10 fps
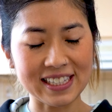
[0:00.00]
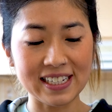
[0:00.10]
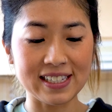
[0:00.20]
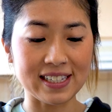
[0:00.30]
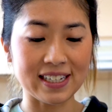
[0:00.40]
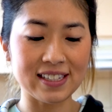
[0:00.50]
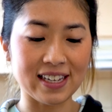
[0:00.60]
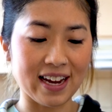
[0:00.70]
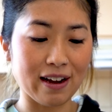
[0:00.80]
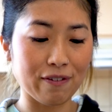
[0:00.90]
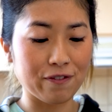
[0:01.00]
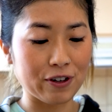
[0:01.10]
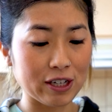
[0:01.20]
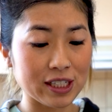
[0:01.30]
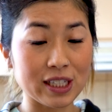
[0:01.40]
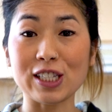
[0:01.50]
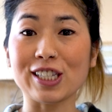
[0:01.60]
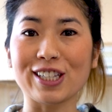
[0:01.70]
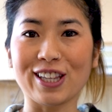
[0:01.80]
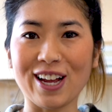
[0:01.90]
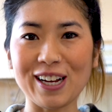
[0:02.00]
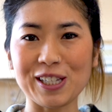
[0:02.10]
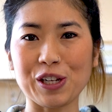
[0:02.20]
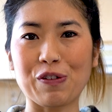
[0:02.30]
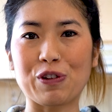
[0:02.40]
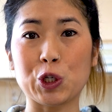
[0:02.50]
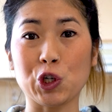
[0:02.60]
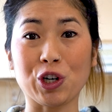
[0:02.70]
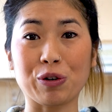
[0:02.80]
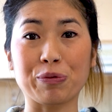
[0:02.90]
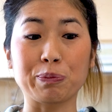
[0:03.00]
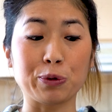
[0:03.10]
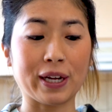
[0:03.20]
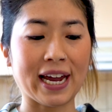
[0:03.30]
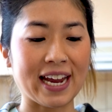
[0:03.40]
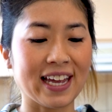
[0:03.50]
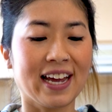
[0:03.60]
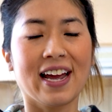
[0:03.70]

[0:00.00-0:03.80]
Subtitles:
This is our first slice of the choc ripple cake.